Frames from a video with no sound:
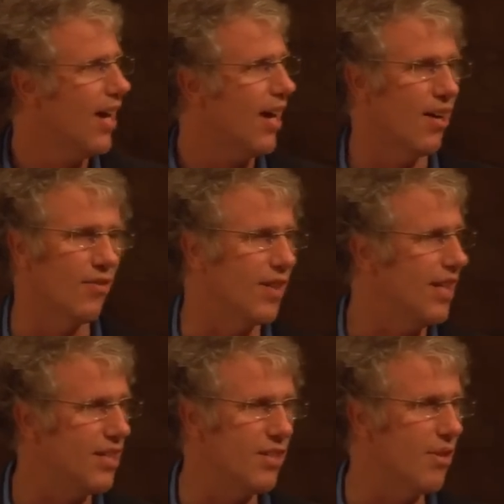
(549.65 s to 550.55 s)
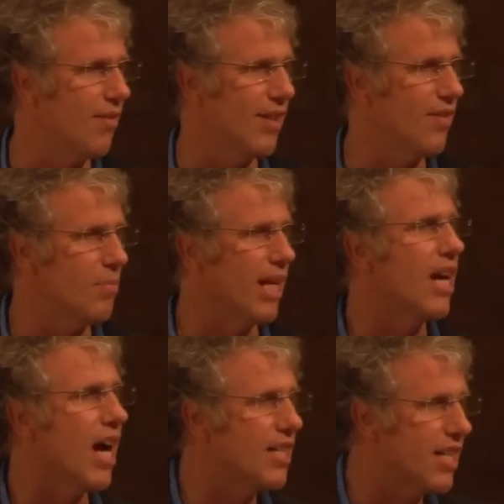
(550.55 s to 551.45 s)
Vineet, you haven't even
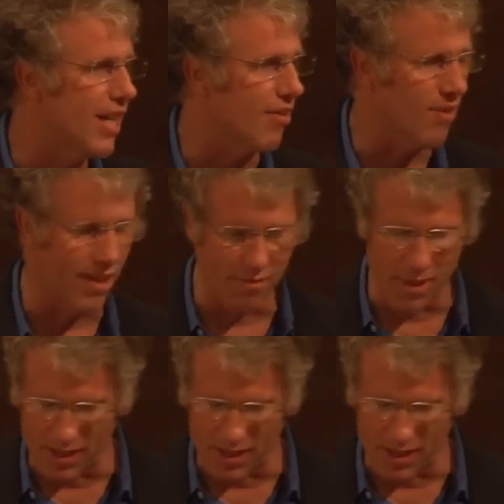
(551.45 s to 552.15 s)
begun to get rid of